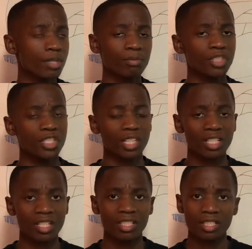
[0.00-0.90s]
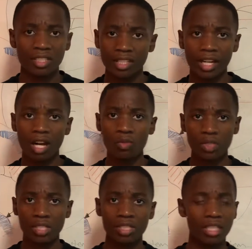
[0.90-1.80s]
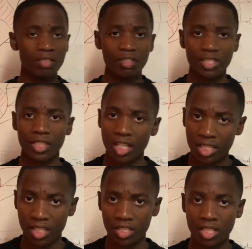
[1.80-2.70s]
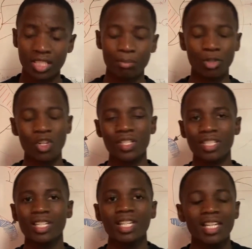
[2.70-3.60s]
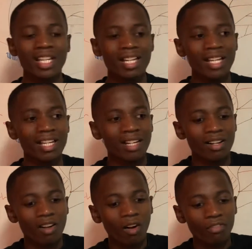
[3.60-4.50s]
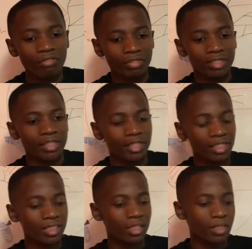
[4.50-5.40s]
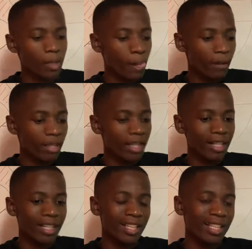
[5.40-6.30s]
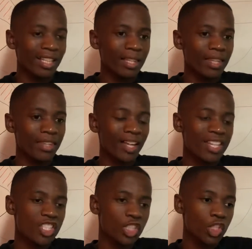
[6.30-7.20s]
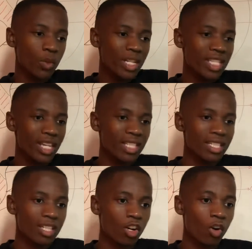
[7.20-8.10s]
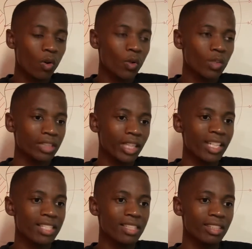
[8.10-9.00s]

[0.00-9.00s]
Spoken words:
destructions in their houses, the infrastructure, etc., because of that they are situated, or that